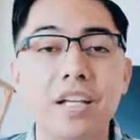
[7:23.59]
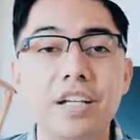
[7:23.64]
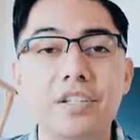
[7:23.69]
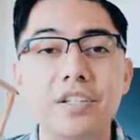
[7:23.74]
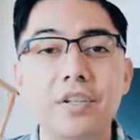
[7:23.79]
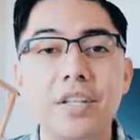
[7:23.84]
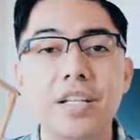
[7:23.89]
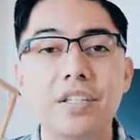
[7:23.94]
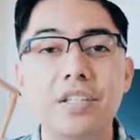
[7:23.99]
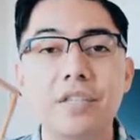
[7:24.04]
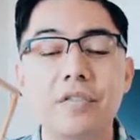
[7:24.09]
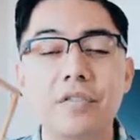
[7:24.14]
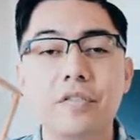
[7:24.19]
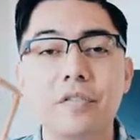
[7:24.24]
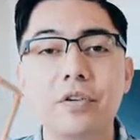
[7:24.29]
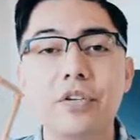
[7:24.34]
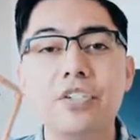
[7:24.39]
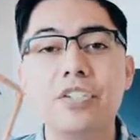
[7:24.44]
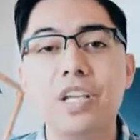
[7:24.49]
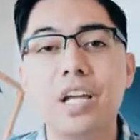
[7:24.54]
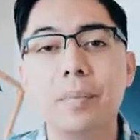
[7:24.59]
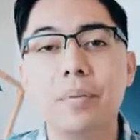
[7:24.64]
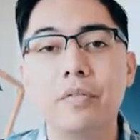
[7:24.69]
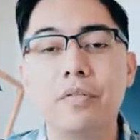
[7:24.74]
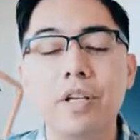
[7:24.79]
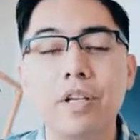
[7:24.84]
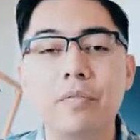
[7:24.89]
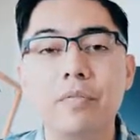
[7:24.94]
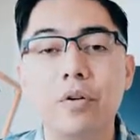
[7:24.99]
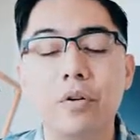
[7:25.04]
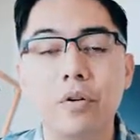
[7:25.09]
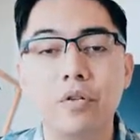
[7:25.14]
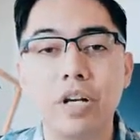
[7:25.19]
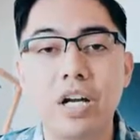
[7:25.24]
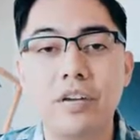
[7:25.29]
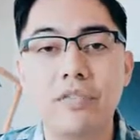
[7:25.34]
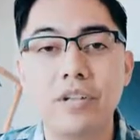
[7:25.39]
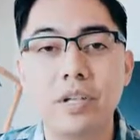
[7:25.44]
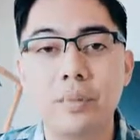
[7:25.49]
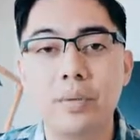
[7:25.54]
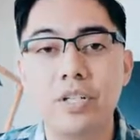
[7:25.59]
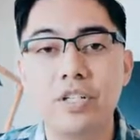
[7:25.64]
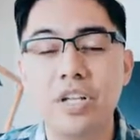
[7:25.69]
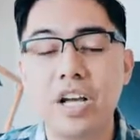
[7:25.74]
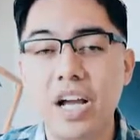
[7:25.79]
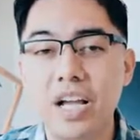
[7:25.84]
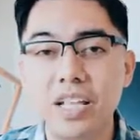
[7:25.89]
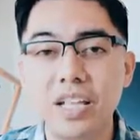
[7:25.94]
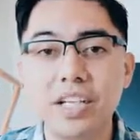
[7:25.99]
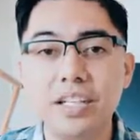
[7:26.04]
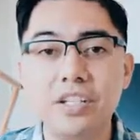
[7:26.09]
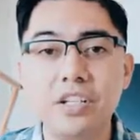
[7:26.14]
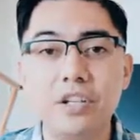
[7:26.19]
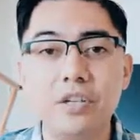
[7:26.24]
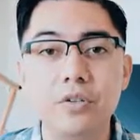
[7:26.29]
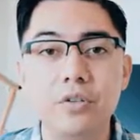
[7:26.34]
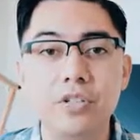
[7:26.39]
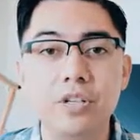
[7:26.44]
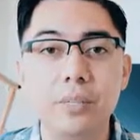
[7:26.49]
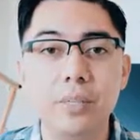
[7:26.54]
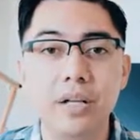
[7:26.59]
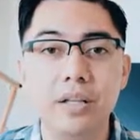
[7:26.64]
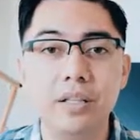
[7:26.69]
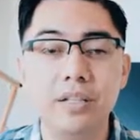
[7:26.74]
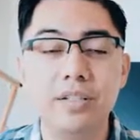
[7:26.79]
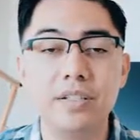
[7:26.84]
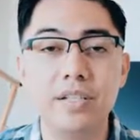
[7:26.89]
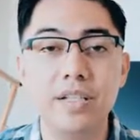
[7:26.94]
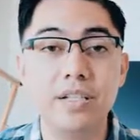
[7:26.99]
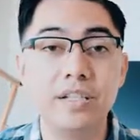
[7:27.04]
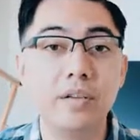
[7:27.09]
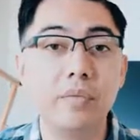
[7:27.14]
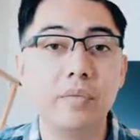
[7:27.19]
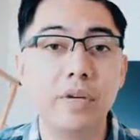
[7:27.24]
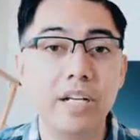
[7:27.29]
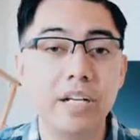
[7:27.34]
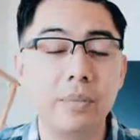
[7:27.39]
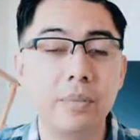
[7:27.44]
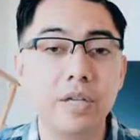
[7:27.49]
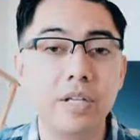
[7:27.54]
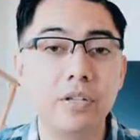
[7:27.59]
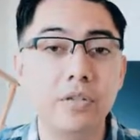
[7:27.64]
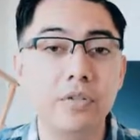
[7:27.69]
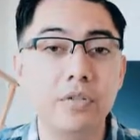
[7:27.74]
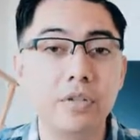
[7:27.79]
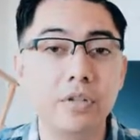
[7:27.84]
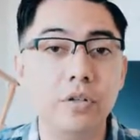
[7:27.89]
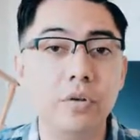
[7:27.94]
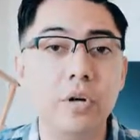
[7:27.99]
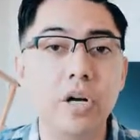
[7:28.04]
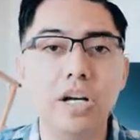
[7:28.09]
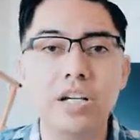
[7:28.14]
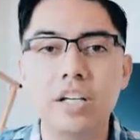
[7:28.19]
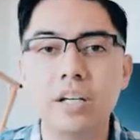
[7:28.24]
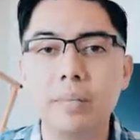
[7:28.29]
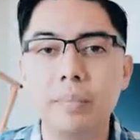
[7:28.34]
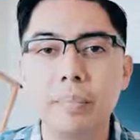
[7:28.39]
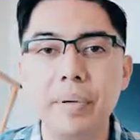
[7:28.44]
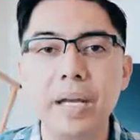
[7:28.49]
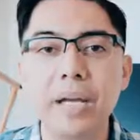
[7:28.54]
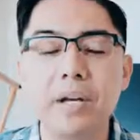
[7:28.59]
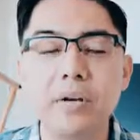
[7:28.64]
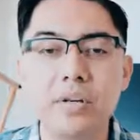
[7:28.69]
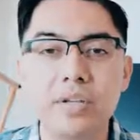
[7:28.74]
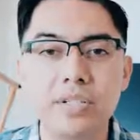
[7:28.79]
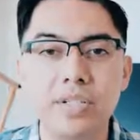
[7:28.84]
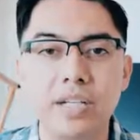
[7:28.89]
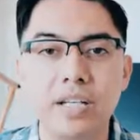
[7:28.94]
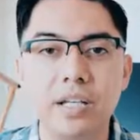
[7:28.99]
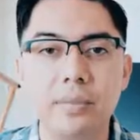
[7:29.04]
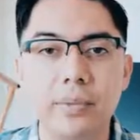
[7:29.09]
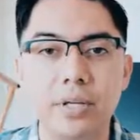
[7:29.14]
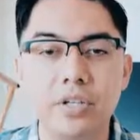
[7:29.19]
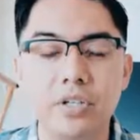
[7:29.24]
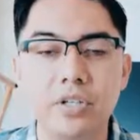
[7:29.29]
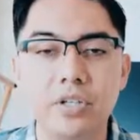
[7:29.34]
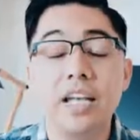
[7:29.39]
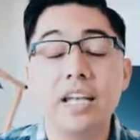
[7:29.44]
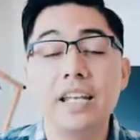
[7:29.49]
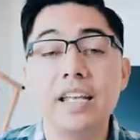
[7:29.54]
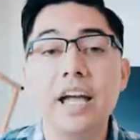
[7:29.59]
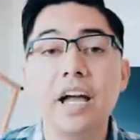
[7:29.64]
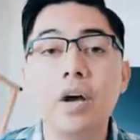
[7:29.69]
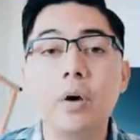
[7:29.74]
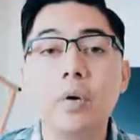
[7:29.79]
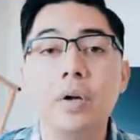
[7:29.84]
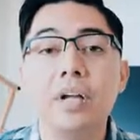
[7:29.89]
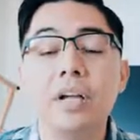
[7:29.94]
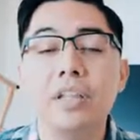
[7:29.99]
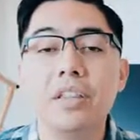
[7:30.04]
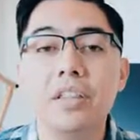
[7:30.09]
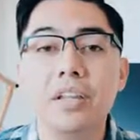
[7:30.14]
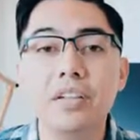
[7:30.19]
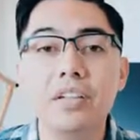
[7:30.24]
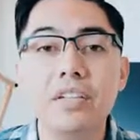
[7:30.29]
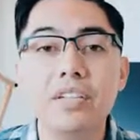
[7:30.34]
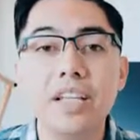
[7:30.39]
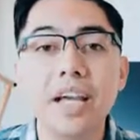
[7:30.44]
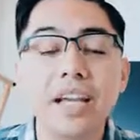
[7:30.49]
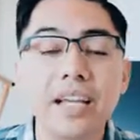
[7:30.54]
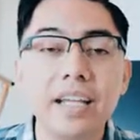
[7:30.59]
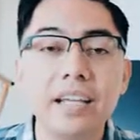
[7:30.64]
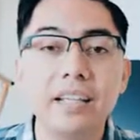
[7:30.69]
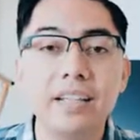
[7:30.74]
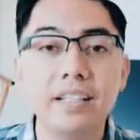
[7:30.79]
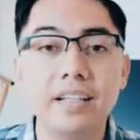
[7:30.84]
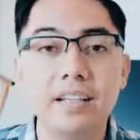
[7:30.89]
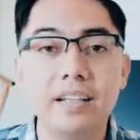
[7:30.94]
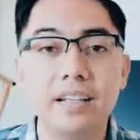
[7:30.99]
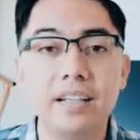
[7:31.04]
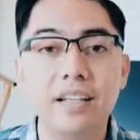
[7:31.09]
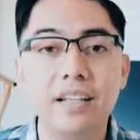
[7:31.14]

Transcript: So that's the first type of infograph image I like to use on my listings and recommend you too, a comparison image. Now, the second